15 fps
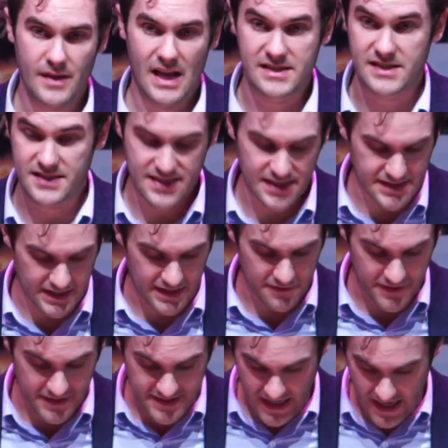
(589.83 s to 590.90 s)
as a city, the
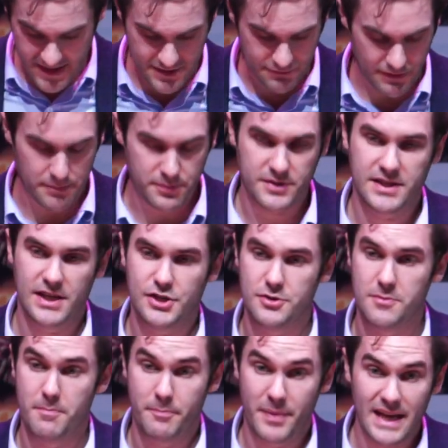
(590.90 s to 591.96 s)
fantastic
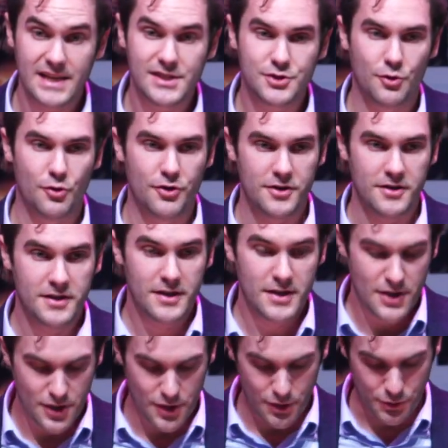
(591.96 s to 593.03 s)
reputation based on
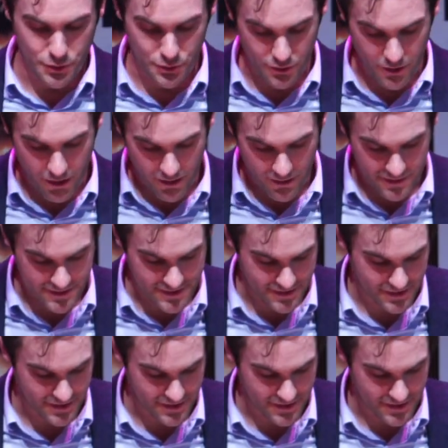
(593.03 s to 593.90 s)
your hard